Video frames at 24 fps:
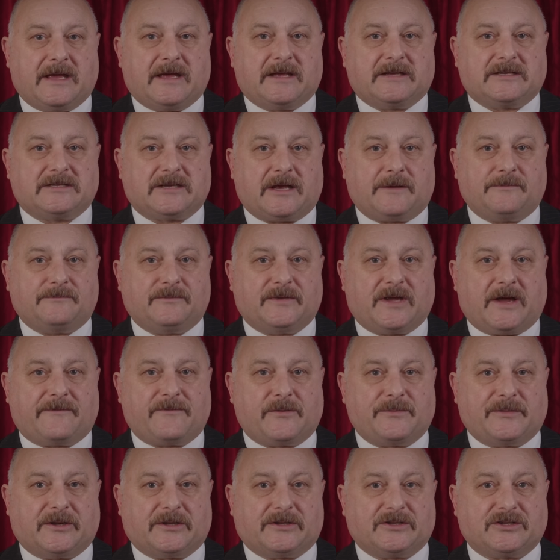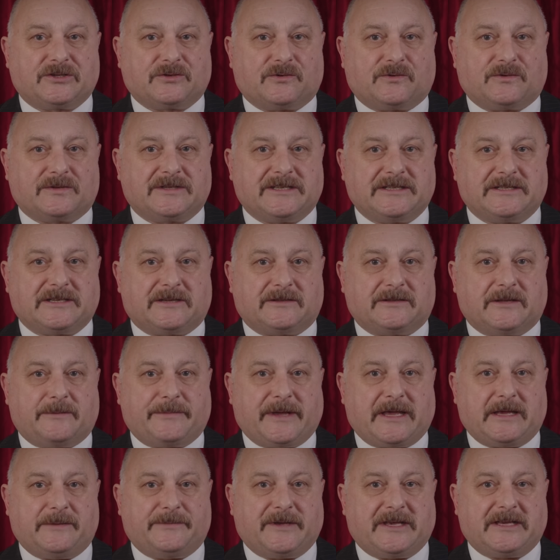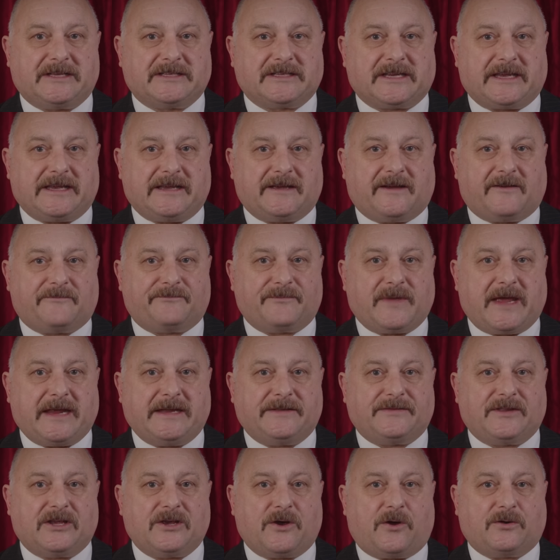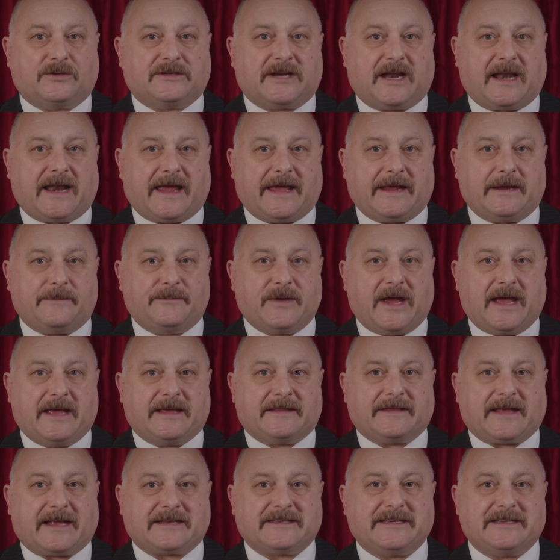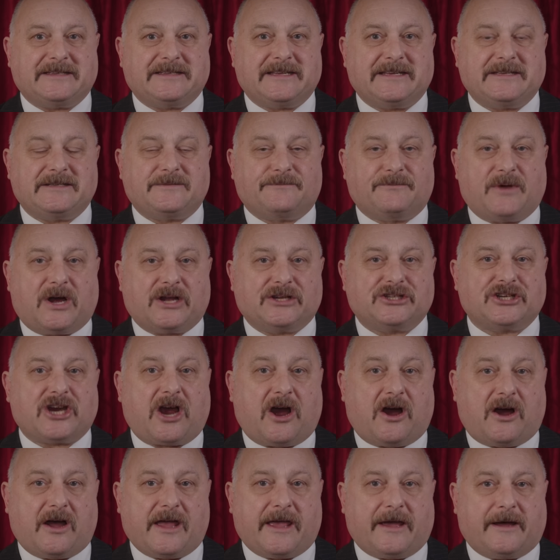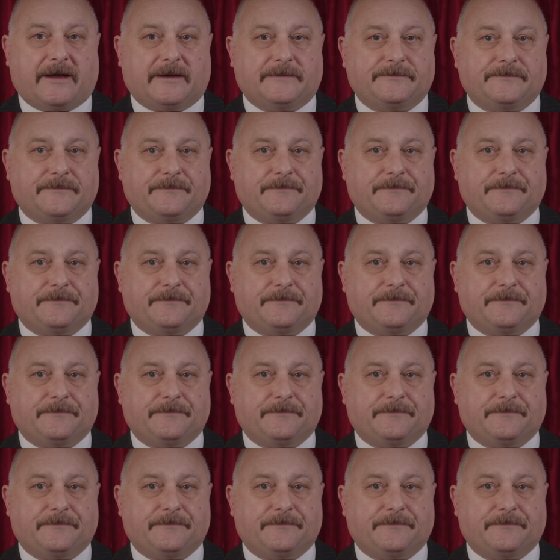Some government sources and the BBC have made the odd claim that it is much higher